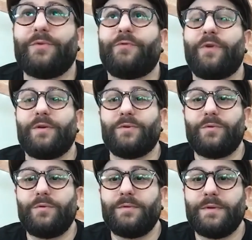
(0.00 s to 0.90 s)
the front
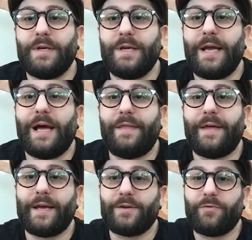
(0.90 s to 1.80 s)
door, how they
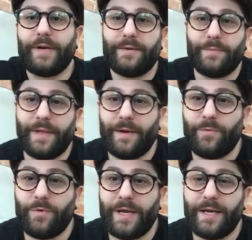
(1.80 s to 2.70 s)
get greeted when
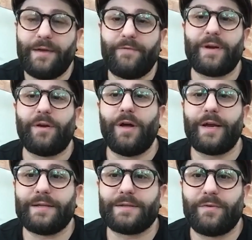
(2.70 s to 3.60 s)
they walk in. Every
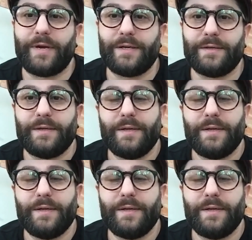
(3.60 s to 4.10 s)
client gets greeted.